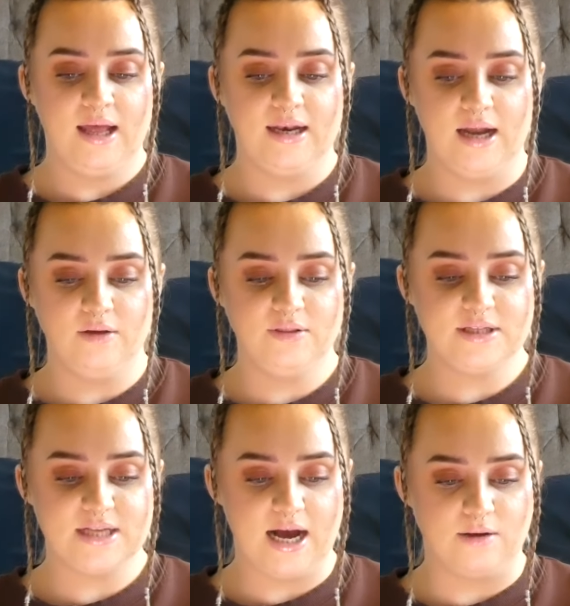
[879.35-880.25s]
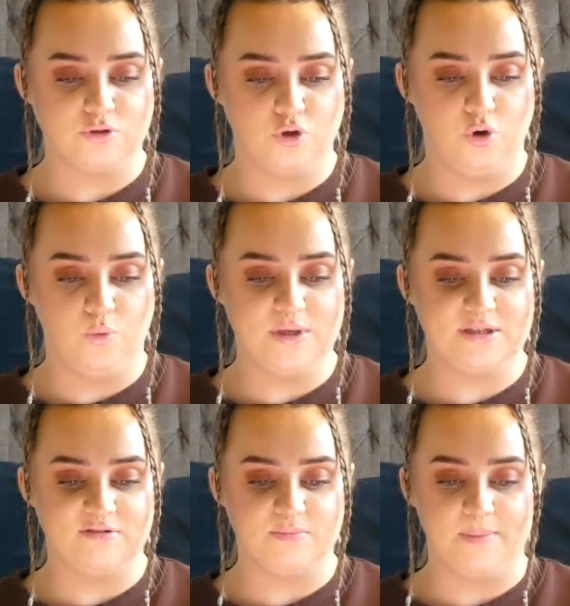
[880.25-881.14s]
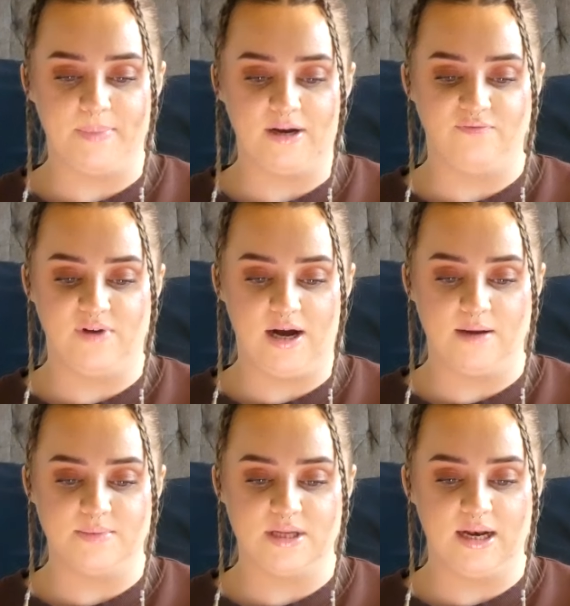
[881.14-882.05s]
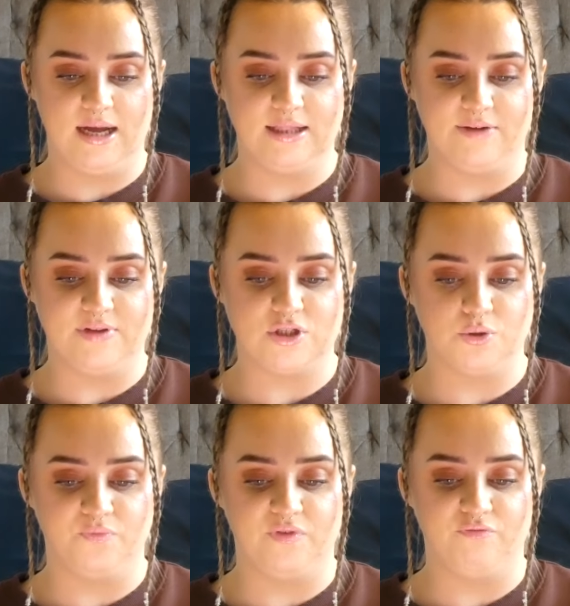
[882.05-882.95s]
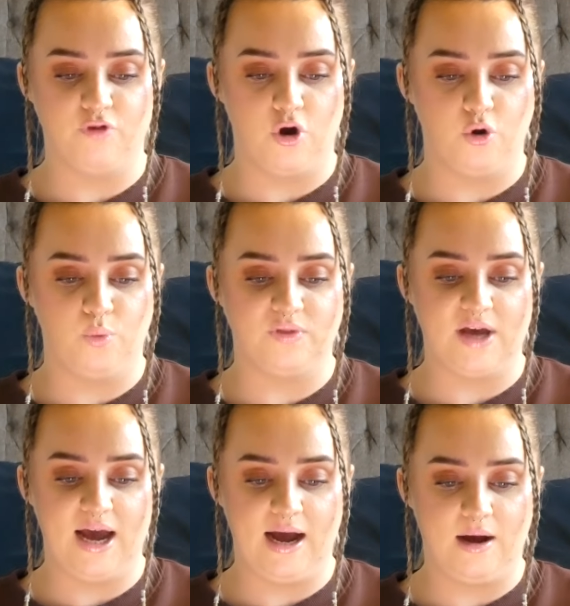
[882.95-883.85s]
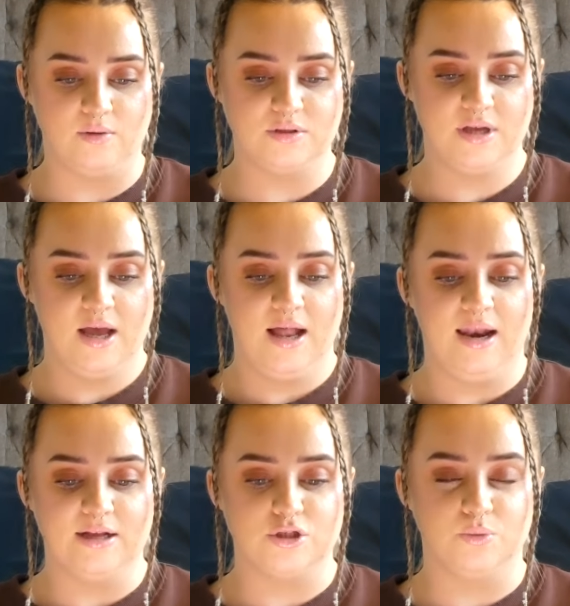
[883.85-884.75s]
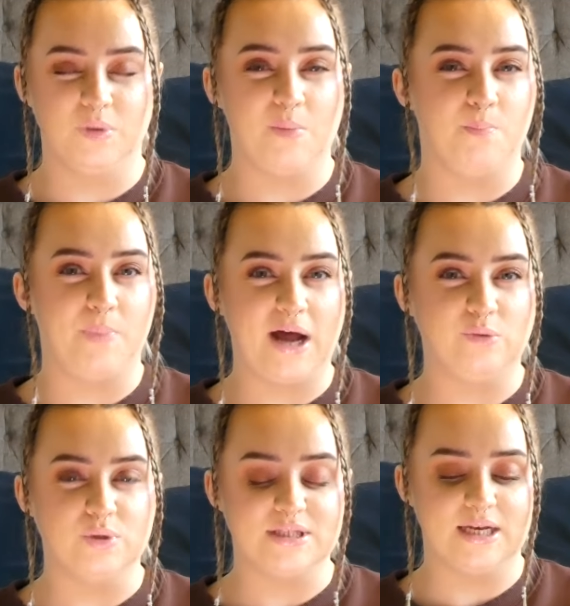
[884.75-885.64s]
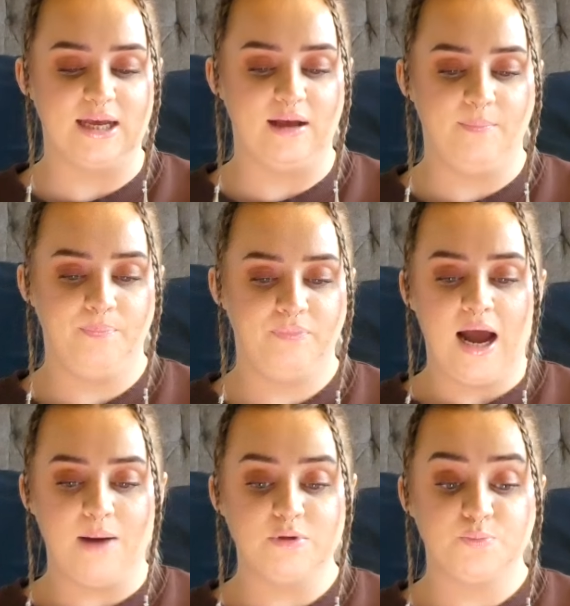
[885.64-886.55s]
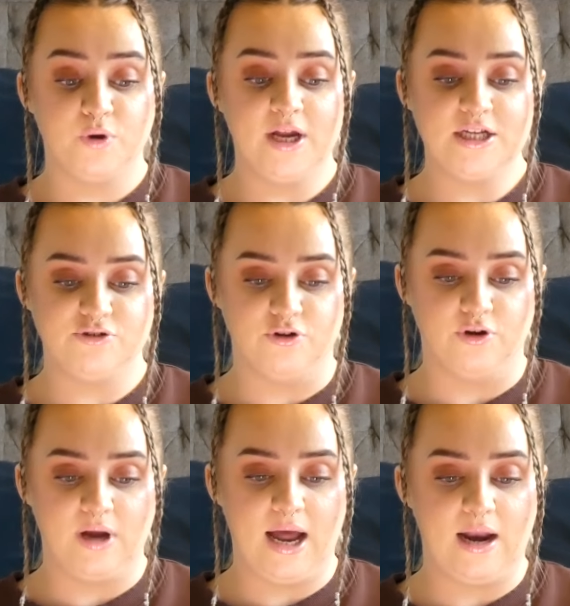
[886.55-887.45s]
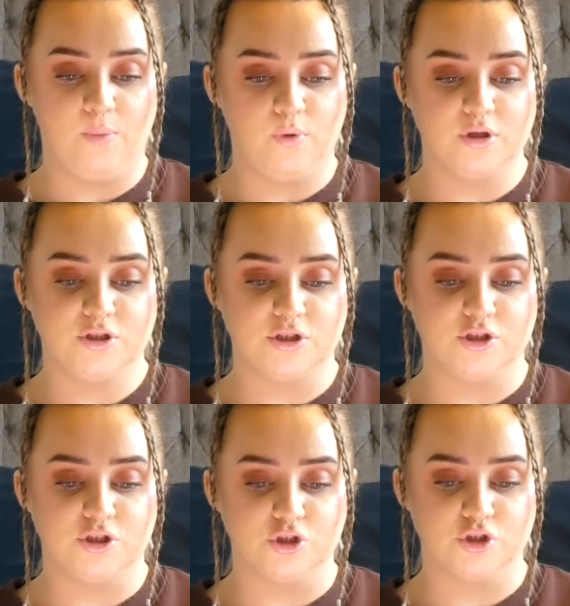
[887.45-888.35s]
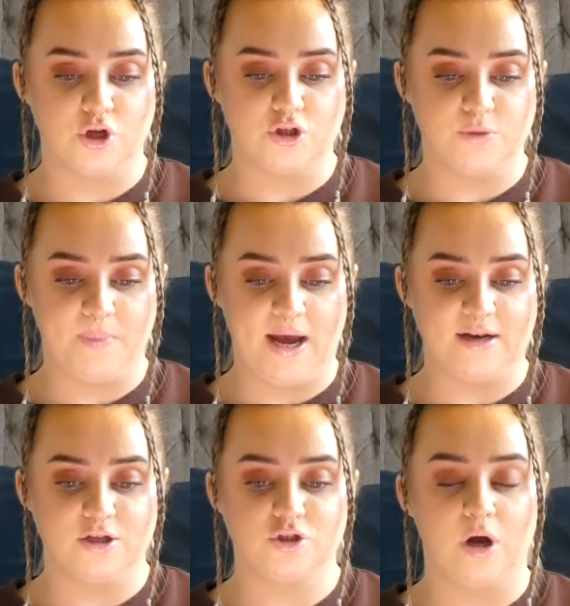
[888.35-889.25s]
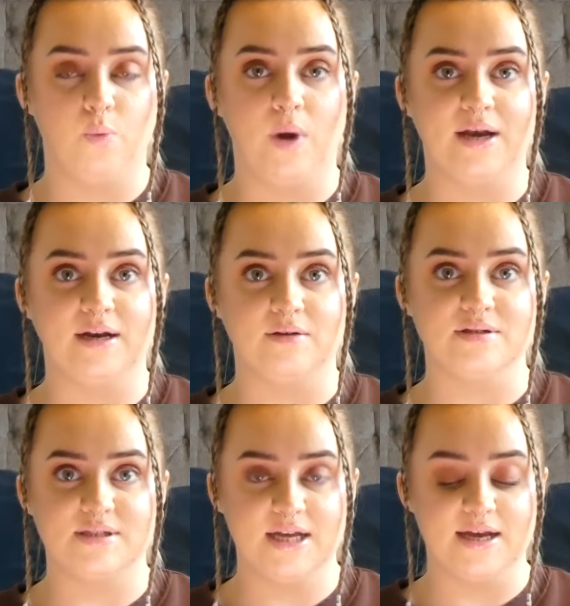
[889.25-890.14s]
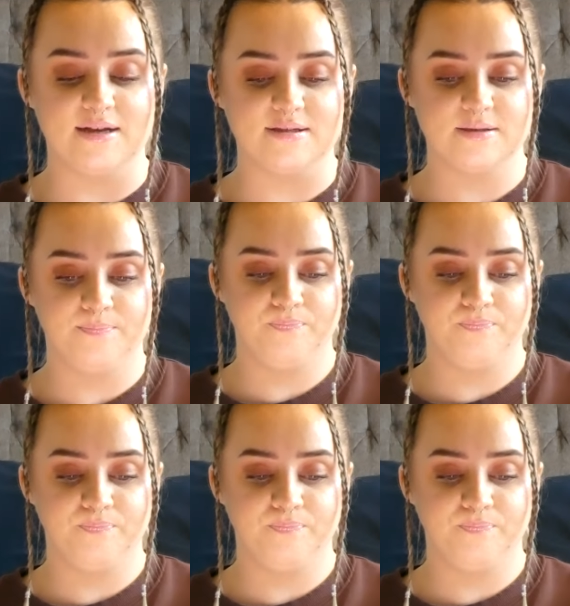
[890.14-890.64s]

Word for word: Now, this house always gives me bad vibes, like there is something wrong with the house, like something bad was in it. I was pretty drunk and I wanted to just go to bed, so I went downstairs.